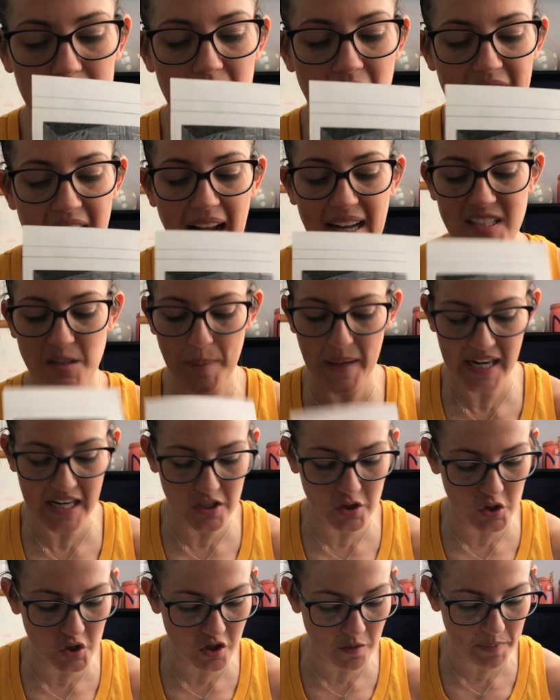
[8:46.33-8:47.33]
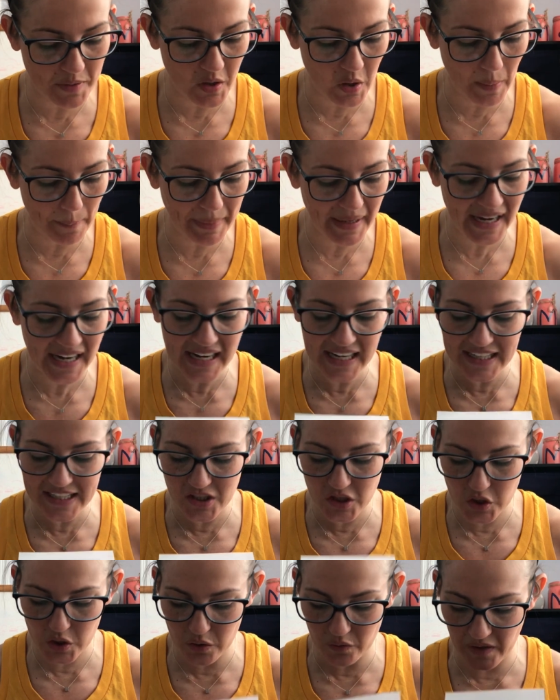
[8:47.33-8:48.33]
Next page, you should be on
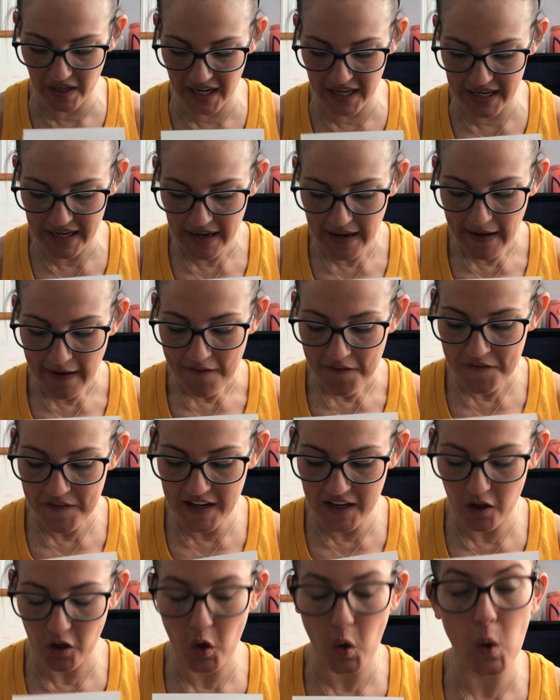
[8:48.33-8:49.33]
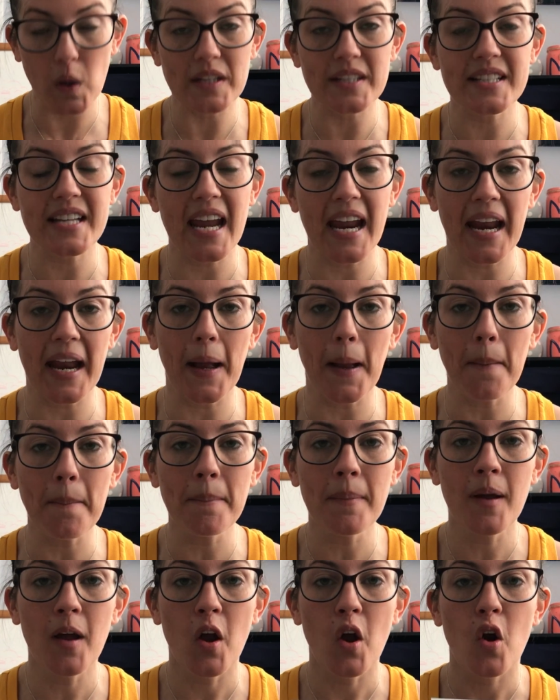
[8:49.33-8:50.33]
page 3. Finger on
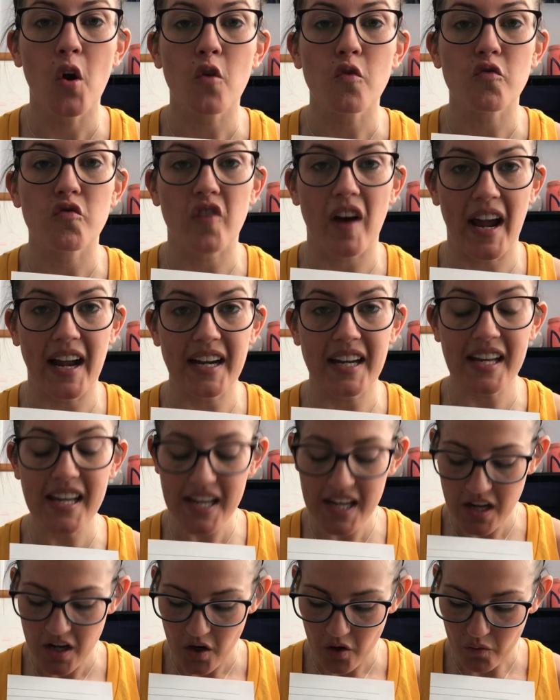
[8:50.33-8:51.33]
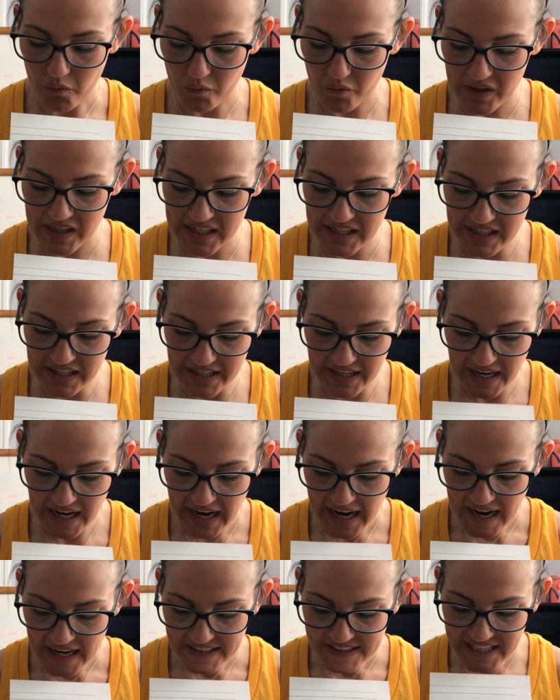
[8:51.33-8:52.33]
Tam. Ready, read.
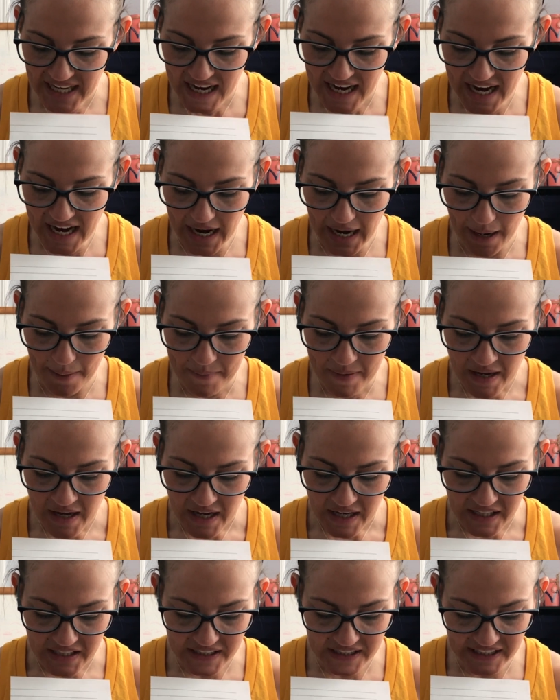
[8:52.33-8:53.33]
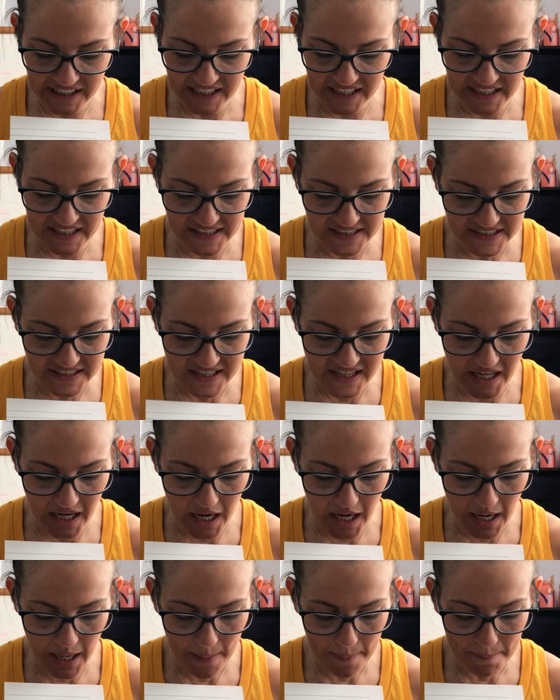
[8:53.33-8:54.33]
Tam cleans
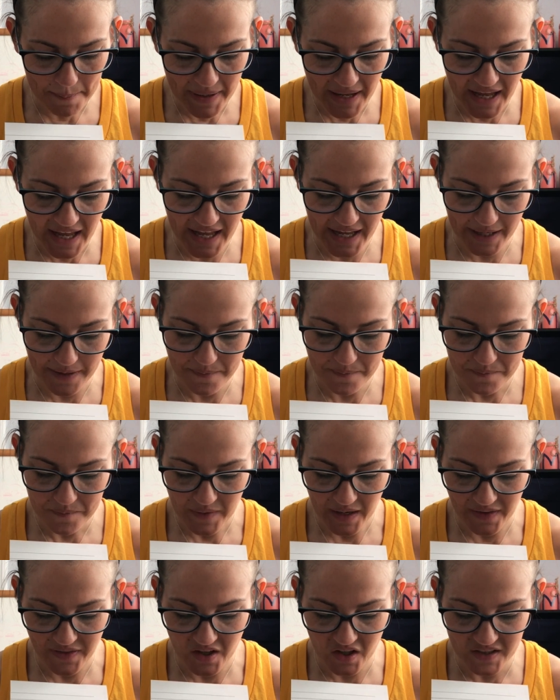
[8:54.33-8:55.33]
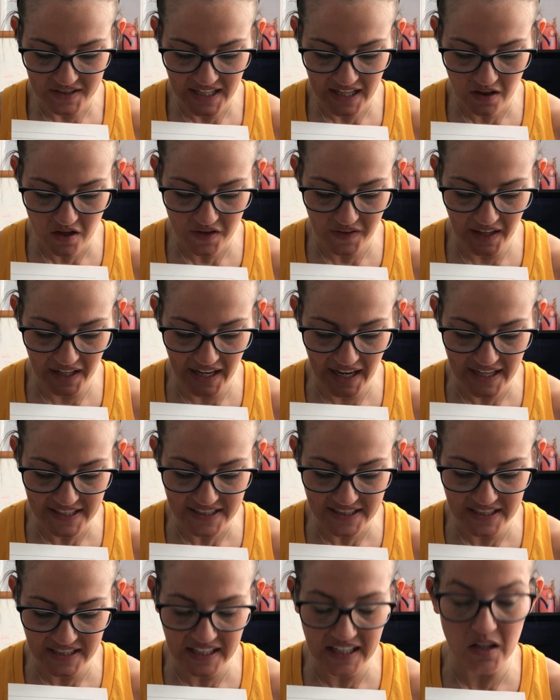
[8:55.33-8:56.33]
the pen. And there's that, look, that
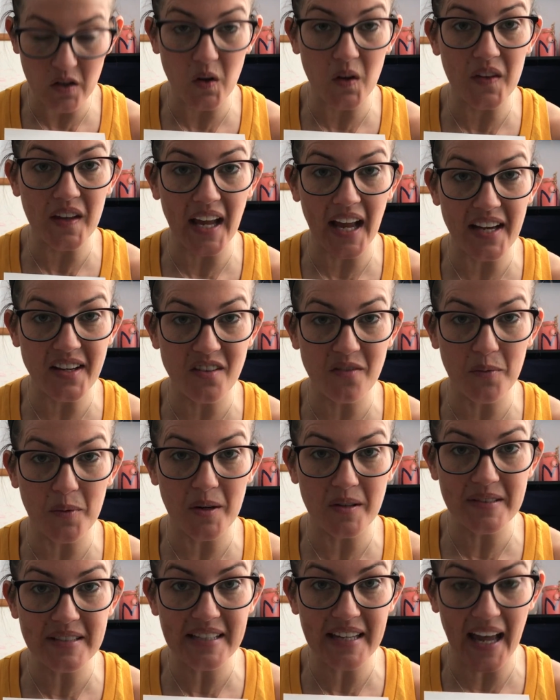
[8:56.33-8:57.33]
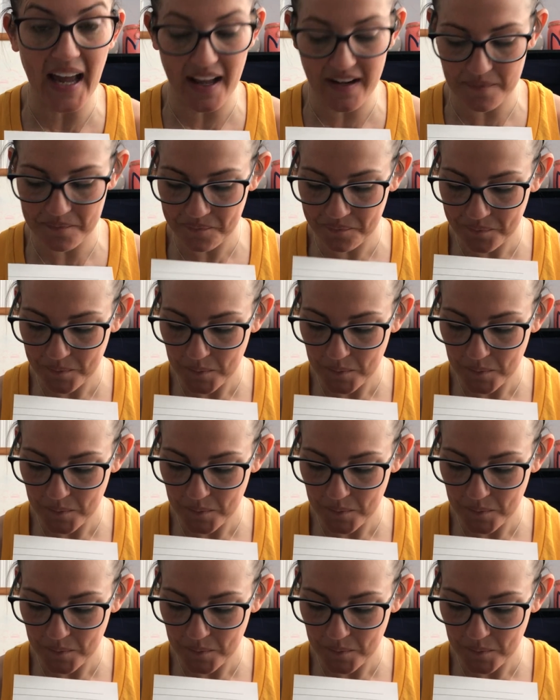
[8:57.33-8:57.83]
S sneaking on the end of words again.